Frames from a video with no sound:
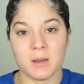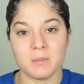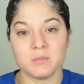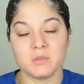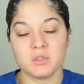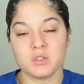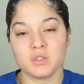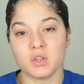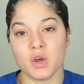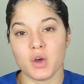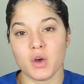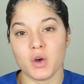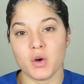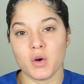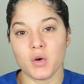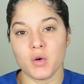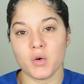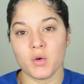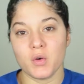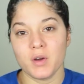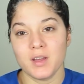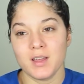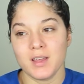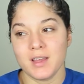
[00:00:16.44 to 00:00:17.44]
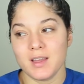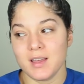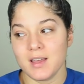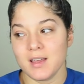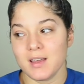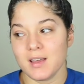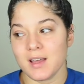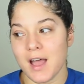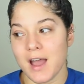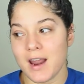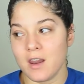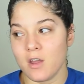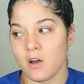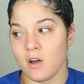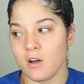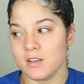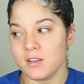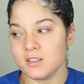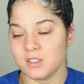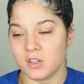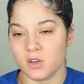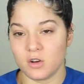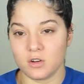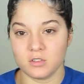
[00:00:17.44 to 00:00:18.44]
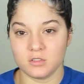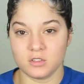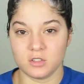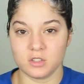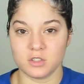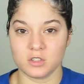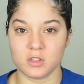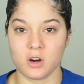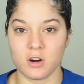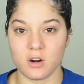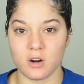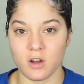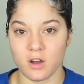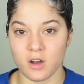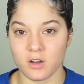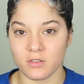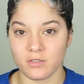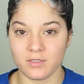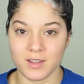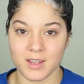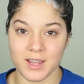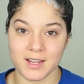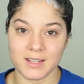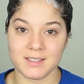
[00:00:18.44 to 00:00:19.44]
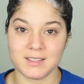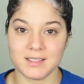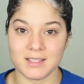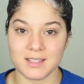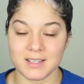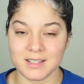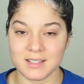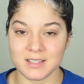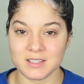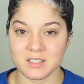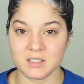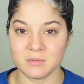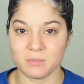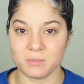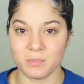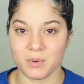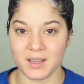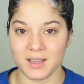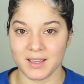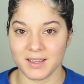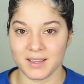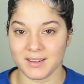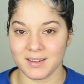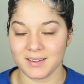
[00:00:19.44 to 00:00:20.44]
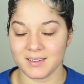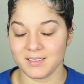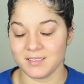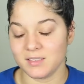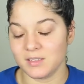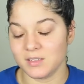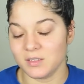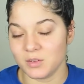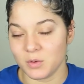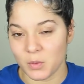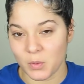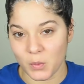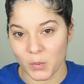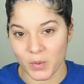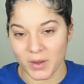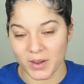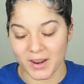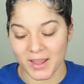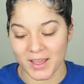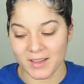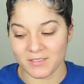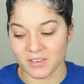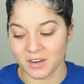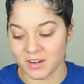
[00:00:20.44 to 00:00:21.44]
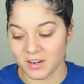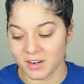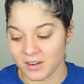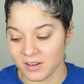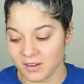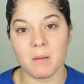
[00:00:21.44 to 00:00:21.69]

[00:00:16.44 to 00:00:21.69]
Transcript: So I know it's going to start off like this, but whatever.